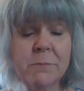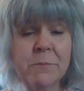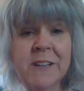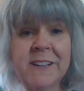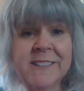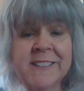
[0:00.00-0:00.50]

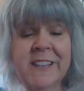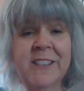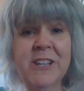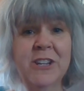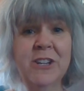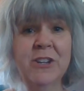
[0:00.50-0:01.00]
because they
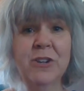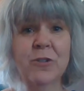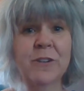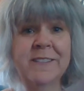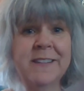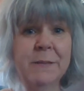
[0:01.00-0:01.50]
think
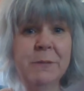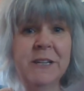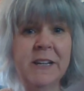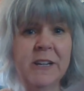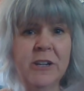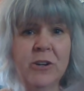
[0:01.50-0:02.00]
you're
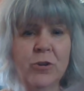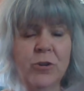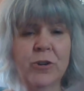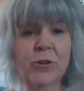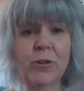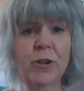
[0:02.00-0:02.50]
intimidating
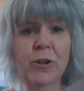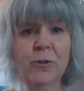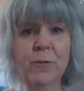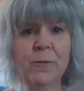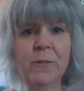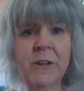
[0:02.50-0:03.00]
or you're
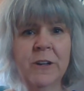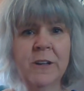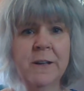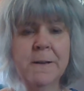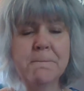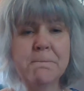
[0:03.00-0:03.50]
aloof.
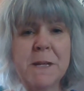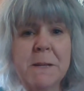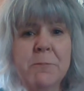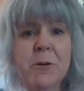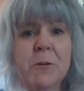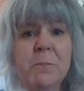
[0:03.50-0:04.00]

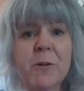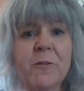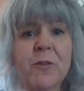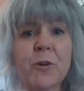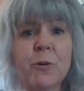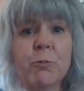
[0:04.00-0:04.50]
People
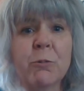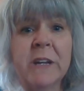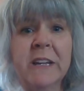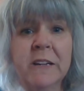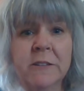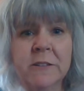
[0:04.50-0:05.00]
prefer
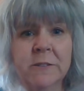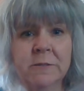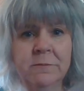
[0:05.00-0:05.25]
real.